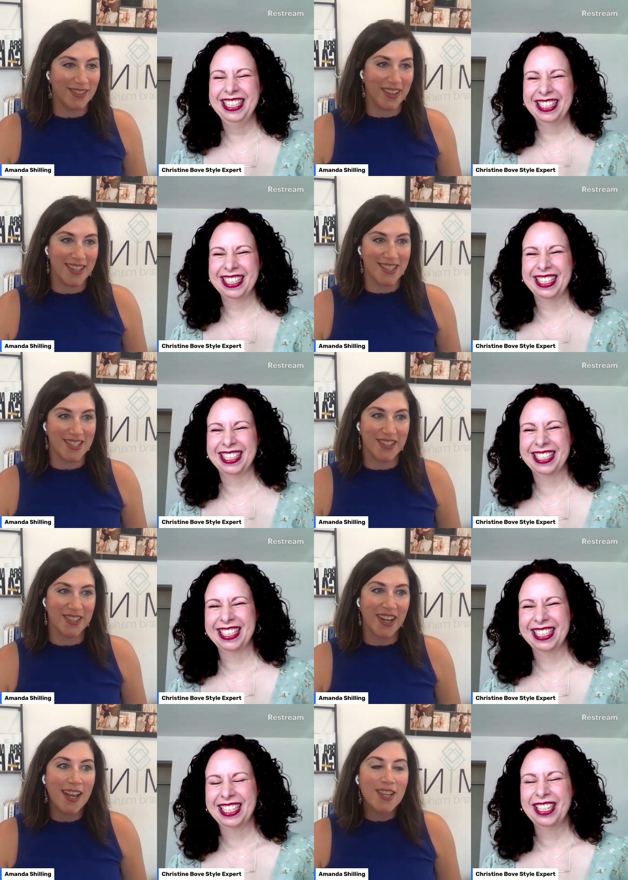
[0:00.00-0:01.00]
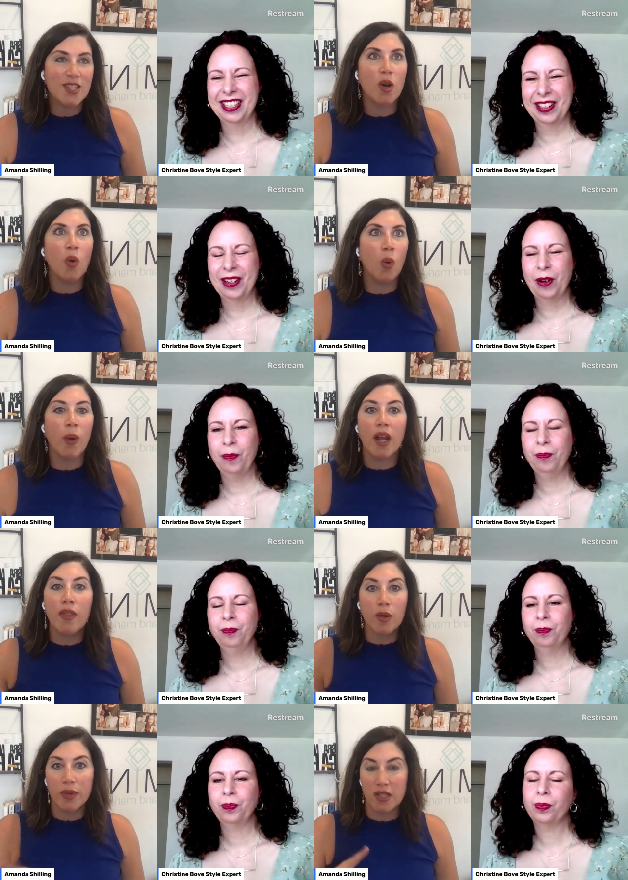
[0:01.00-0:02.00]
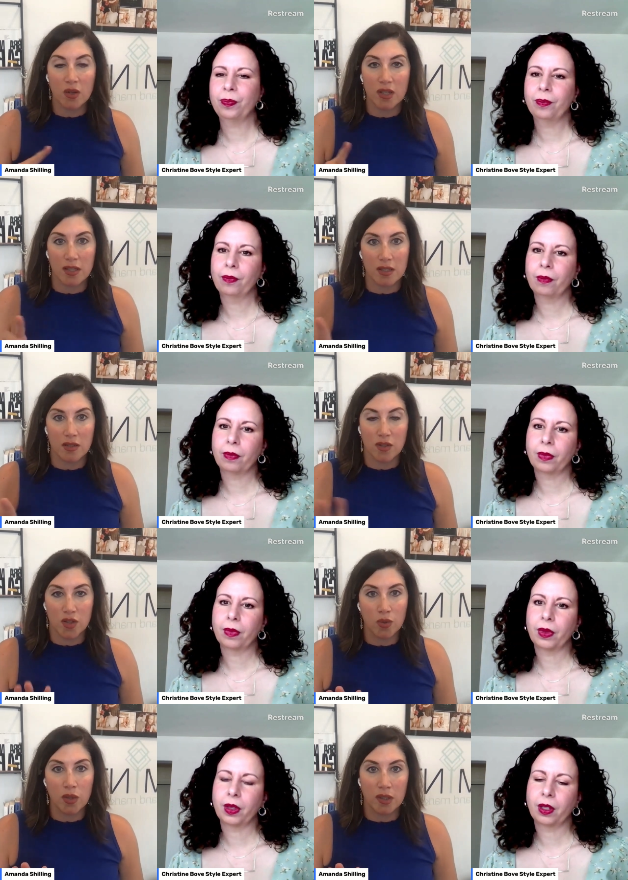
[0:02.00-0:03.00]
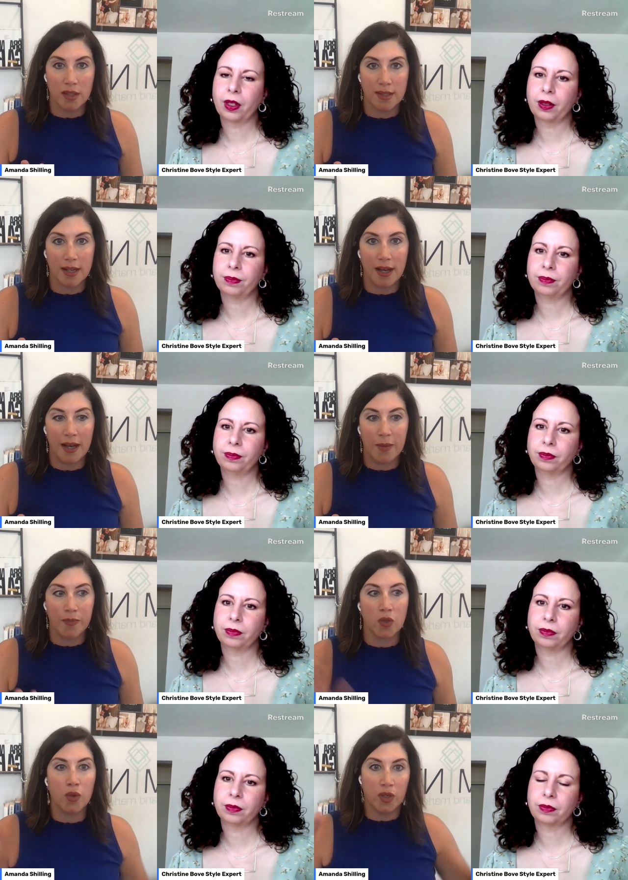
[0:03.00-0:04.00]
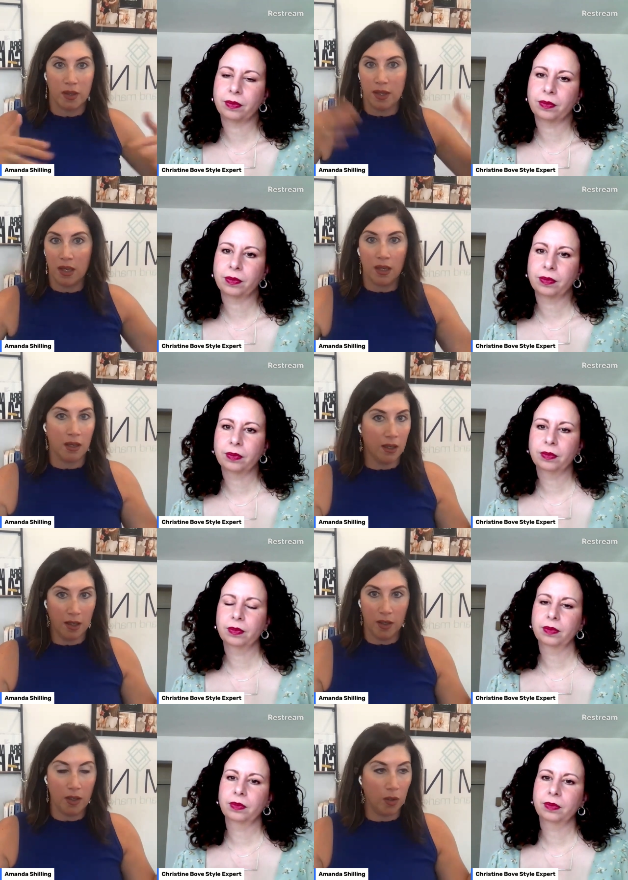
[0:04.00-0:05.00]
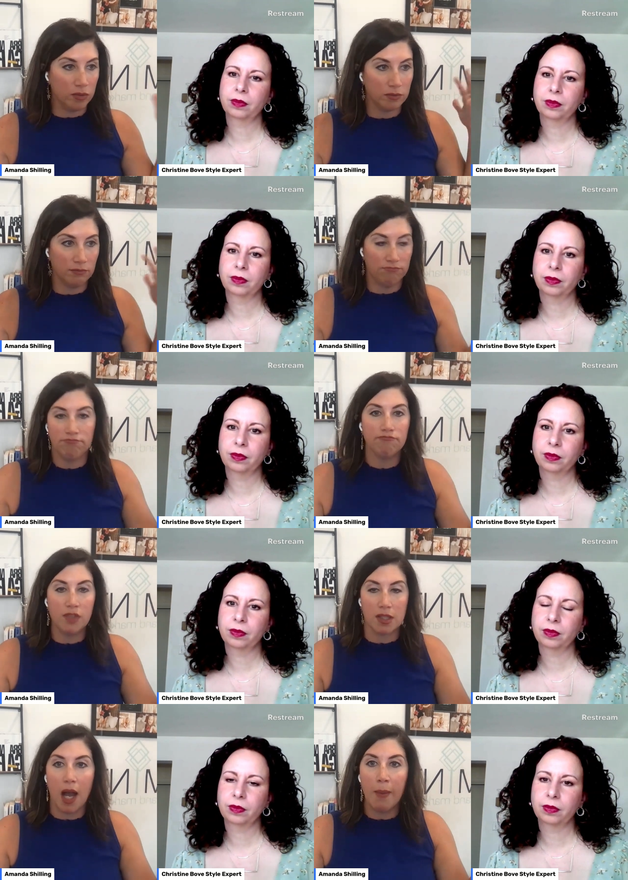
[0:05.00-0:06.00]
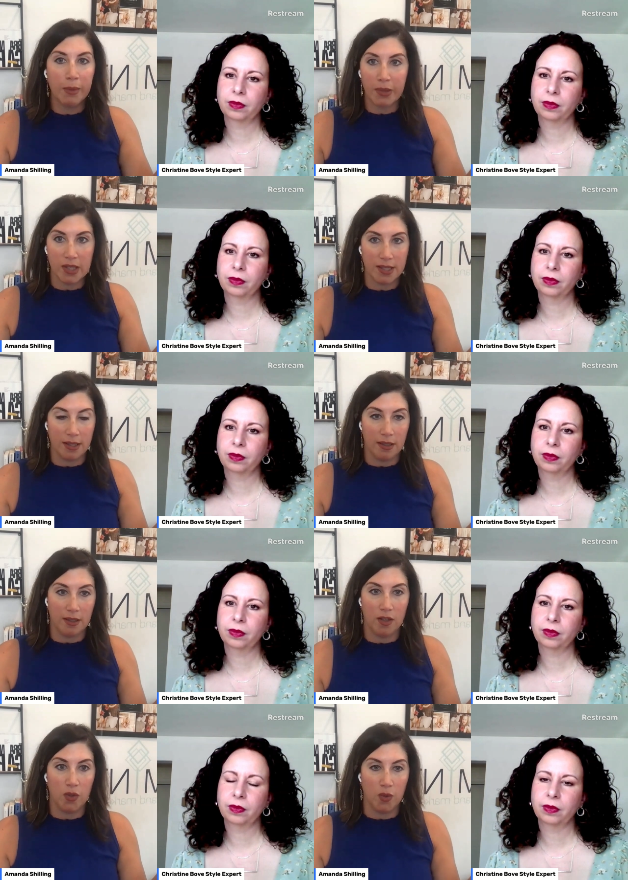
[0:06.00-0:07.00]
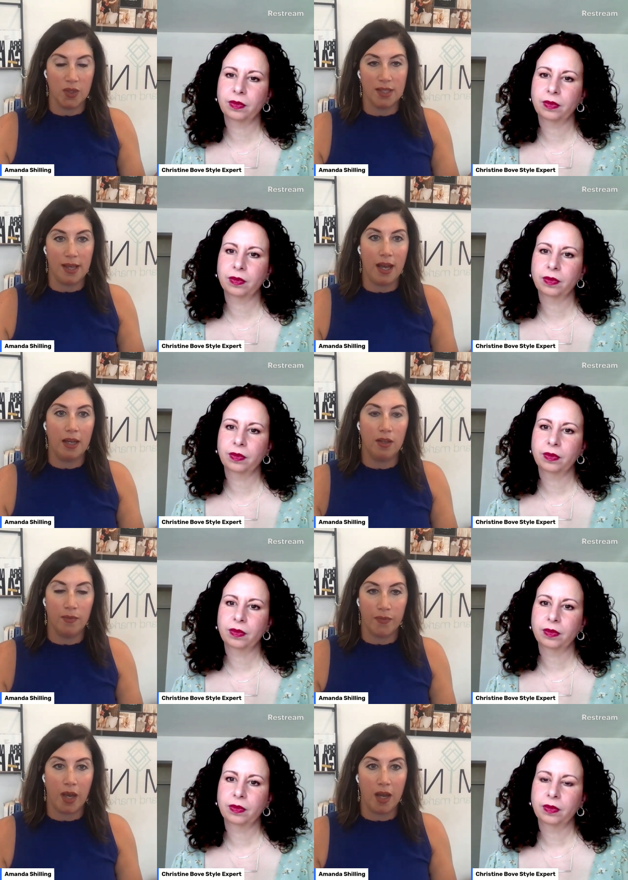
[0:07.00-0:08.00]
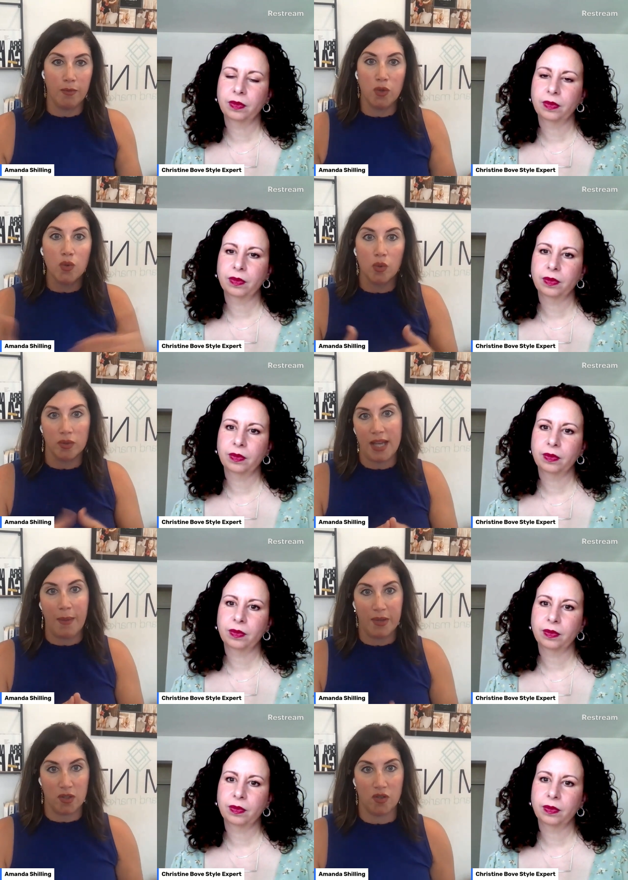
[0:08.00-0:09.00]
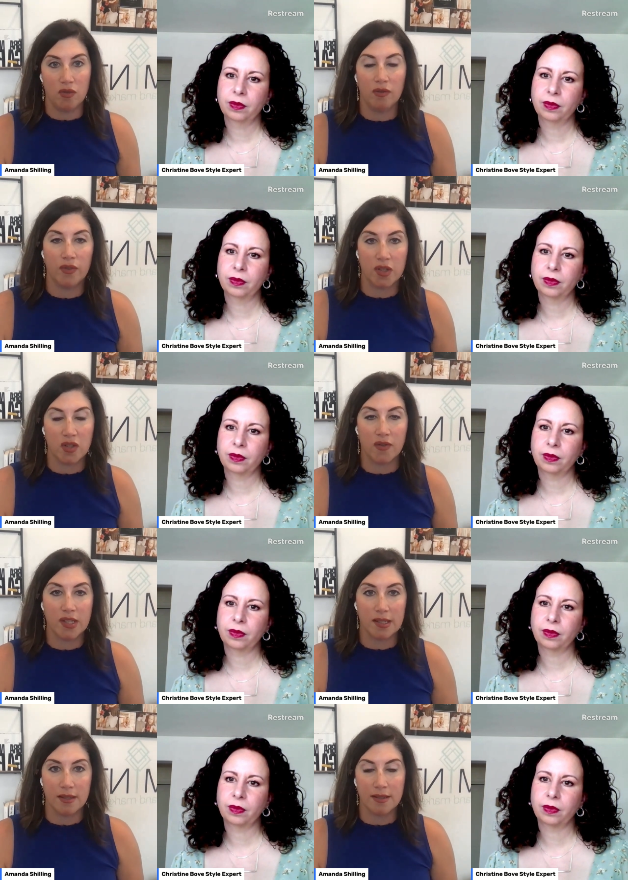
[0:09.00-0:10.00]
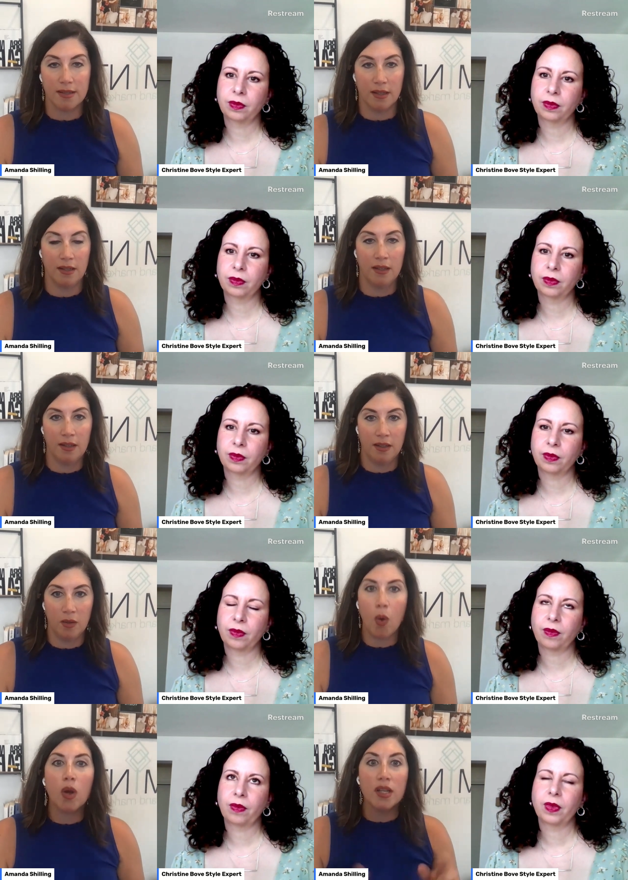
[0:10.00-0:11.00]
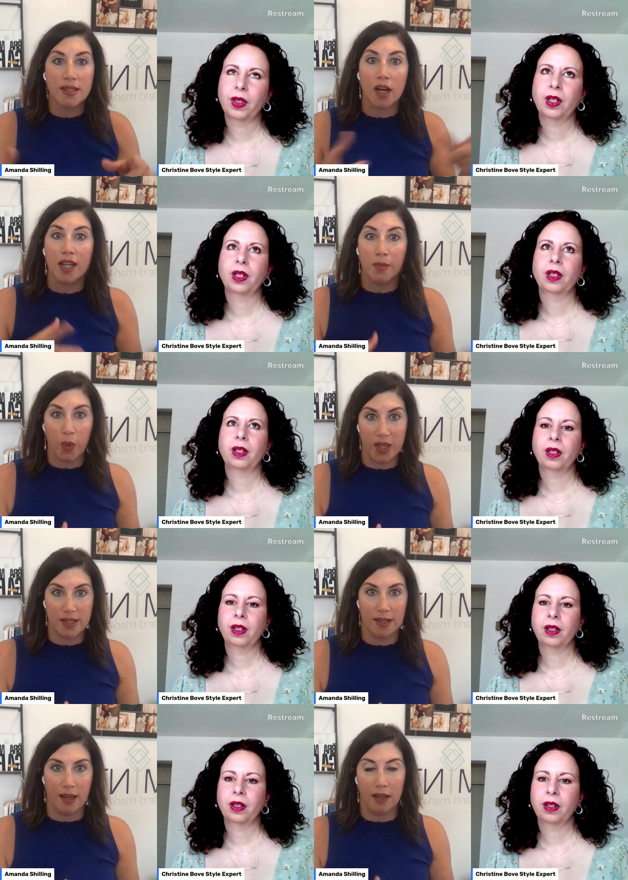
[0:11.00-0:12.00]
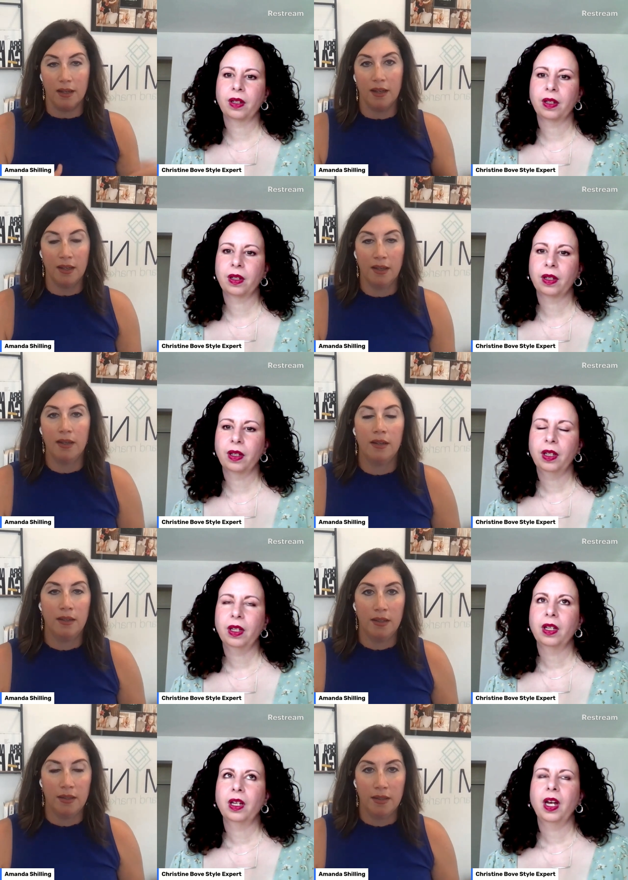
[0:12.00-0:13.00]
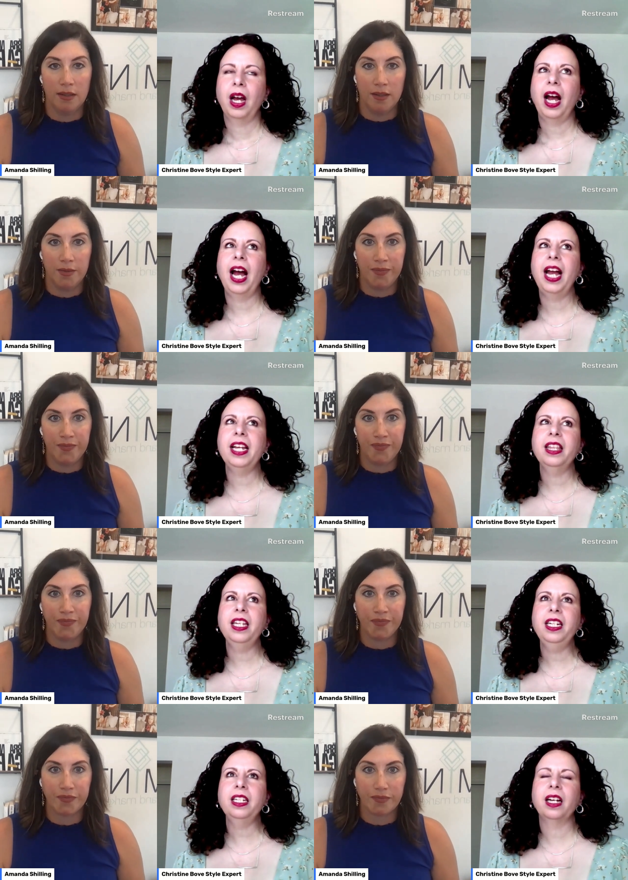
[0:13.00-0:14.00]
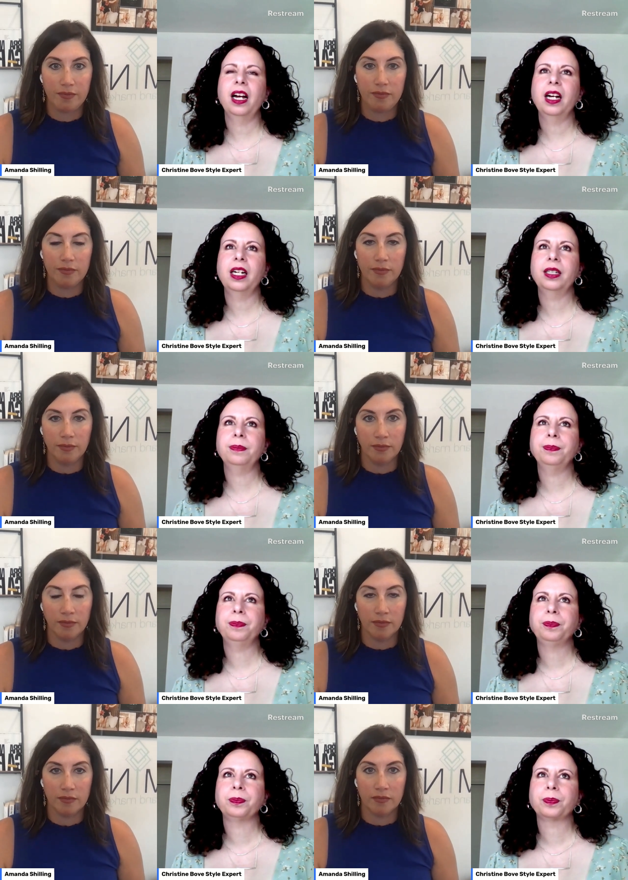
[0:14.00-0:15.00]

Speaker 1: advice too. So, what other resources or tools um, could the you know just common person use that um, you tap into for services or a starting point again? I think um,